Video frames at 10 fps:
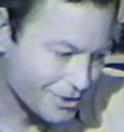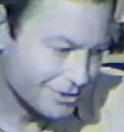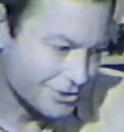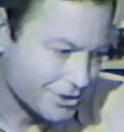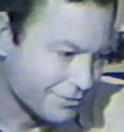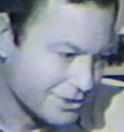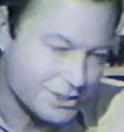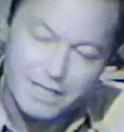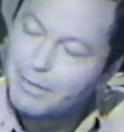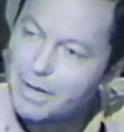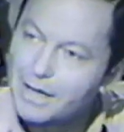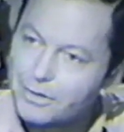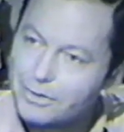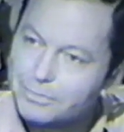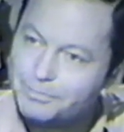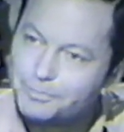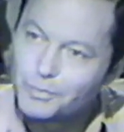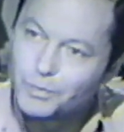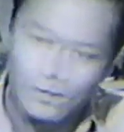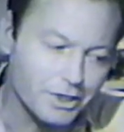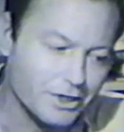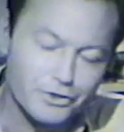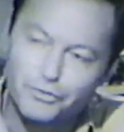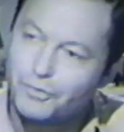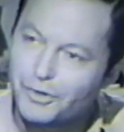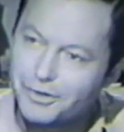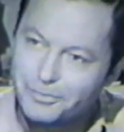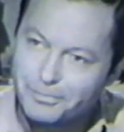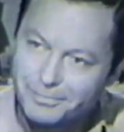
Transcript: Well, service is our motto. What can I do for you?